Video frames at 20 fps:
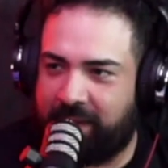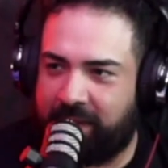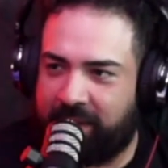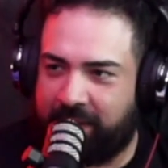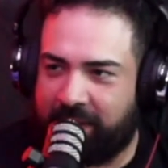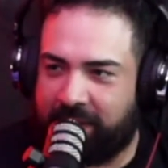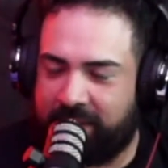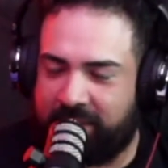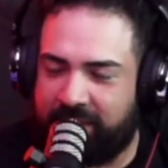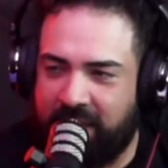
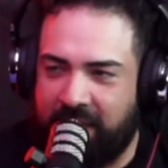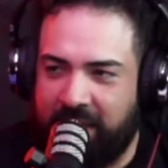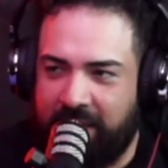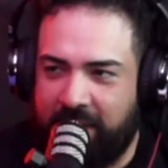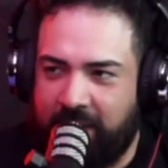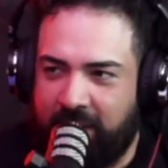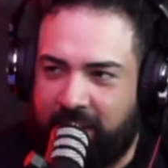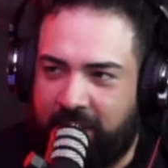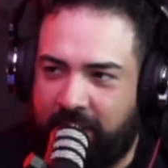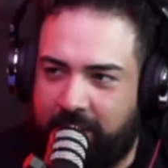Like if
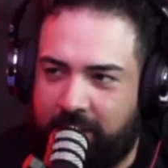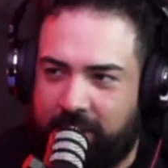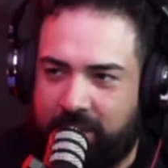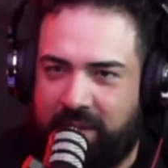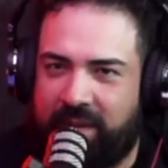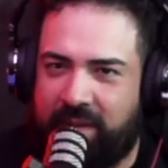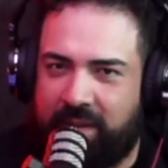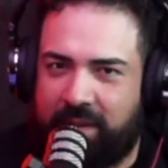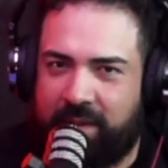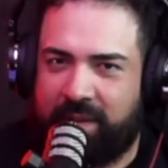
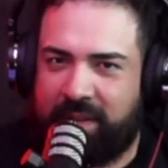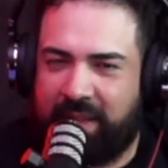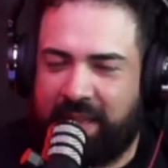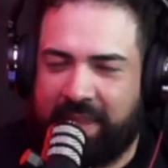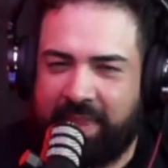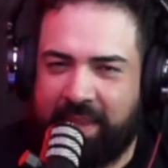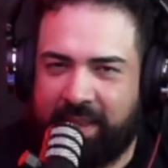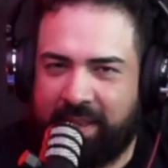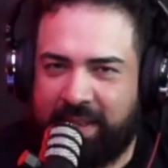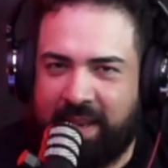I
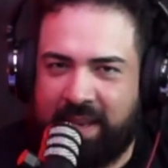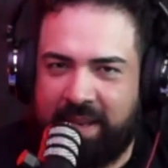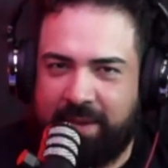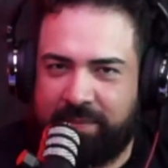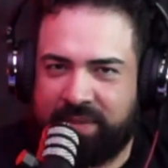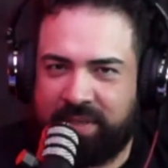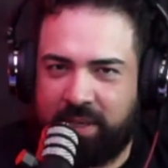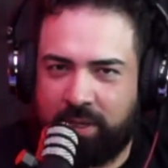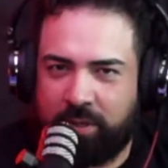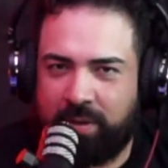think
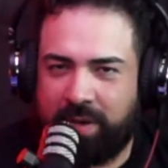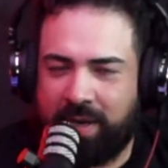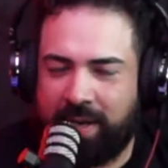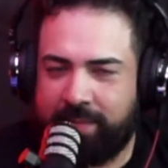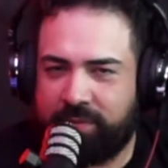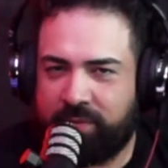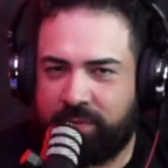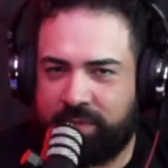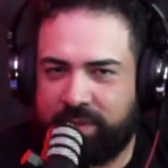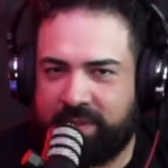90% of
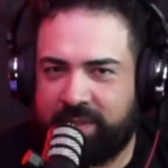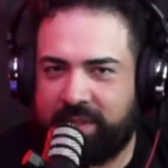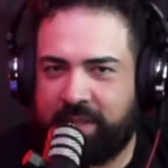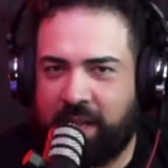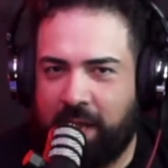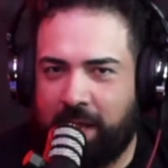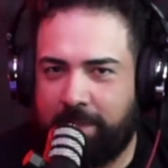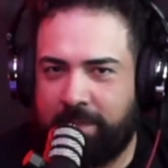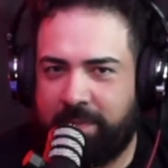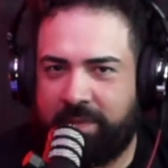crimes would
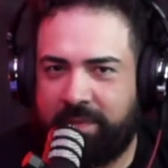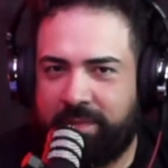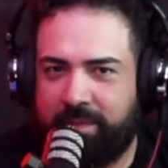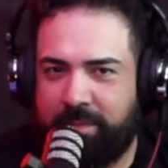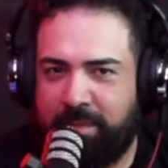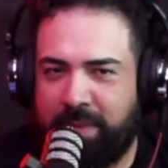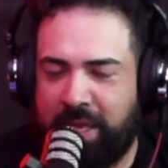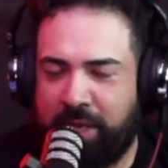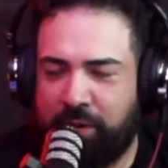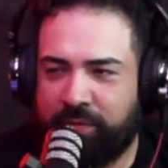stop if
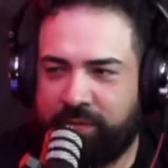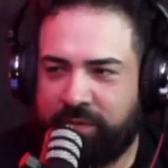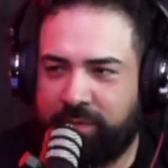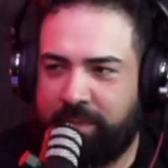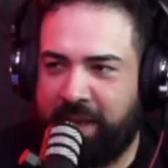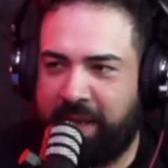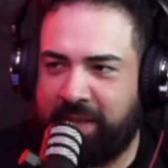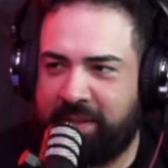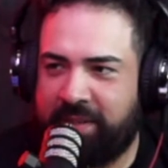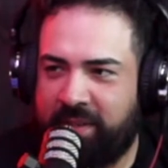males from
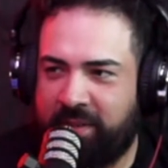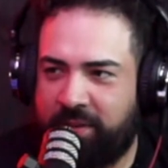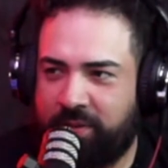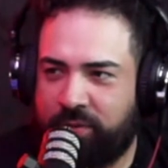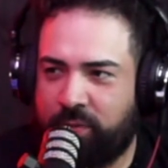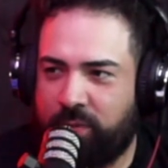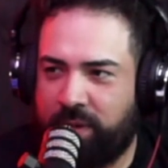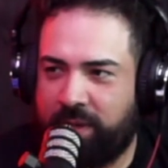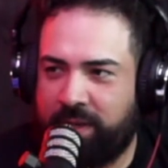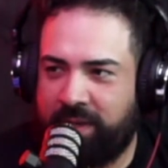18 to
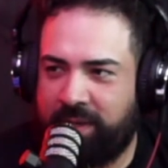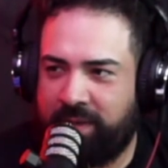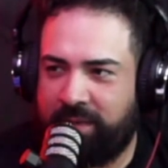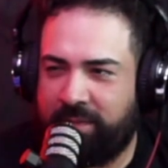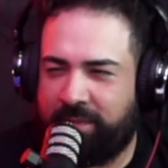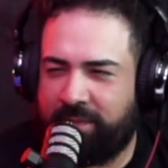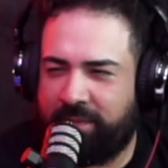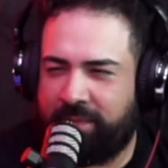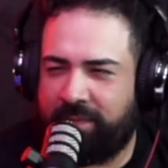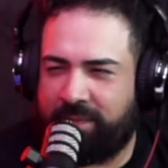
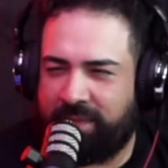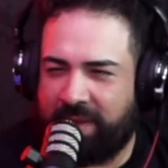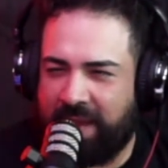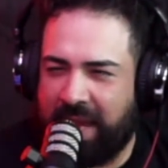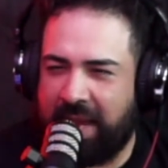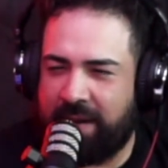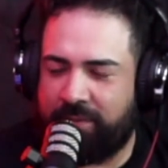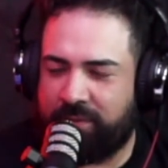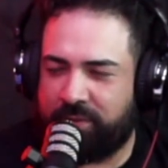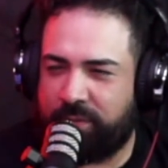
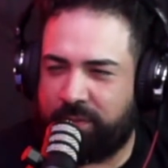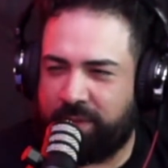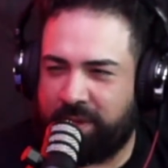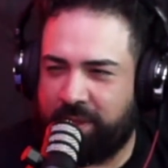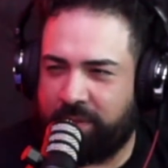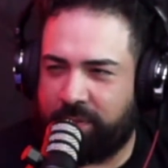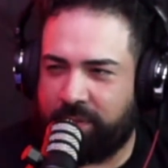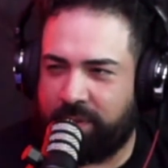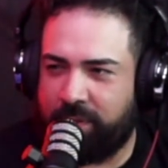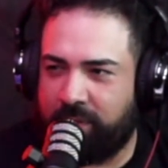25 or
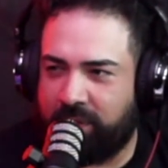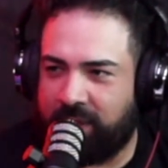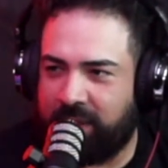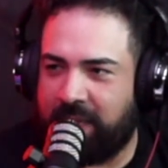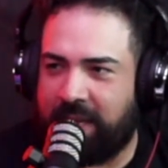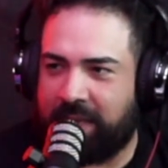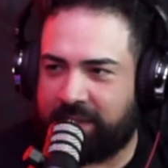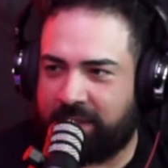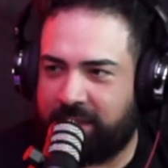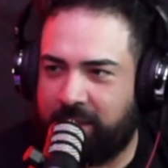23 were
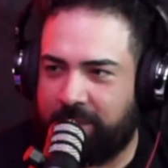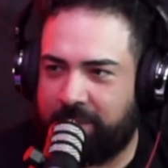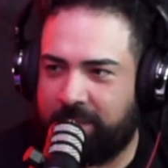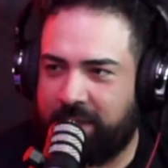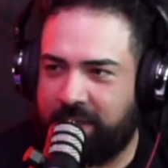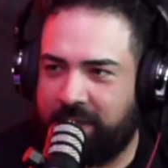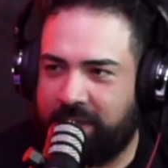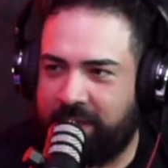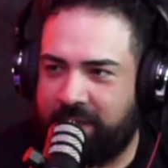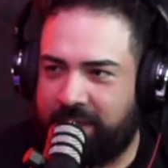locked up.
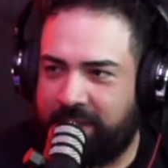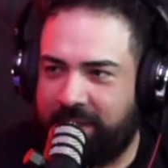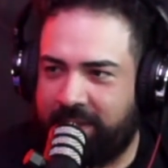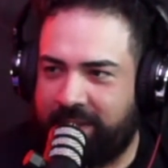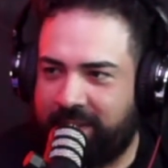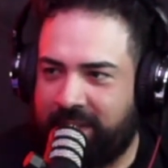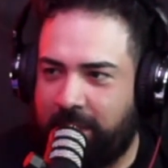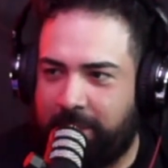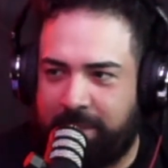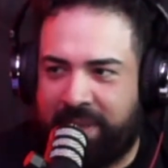
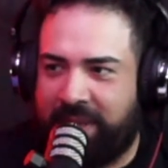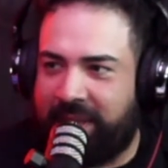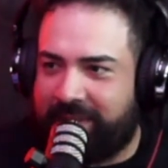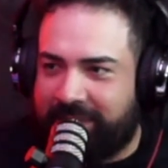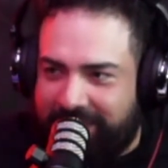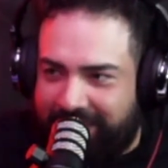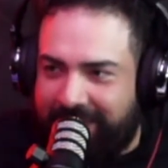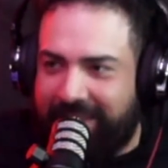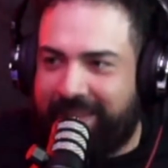That'd be it.